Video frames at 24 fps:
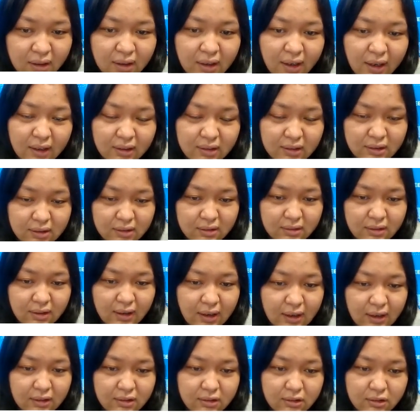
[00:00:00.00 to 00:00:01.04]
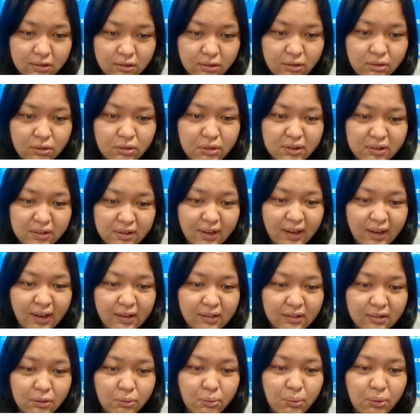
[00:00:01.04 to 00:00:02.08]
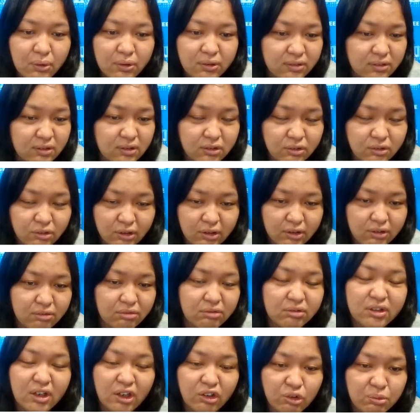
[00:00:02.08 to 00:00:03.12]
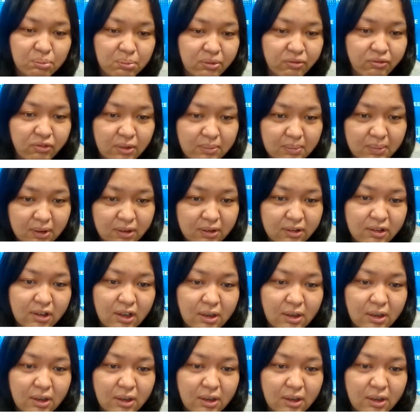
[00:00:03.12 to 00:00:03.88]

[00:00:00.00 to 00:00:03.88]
and it has the worst noise reduction performance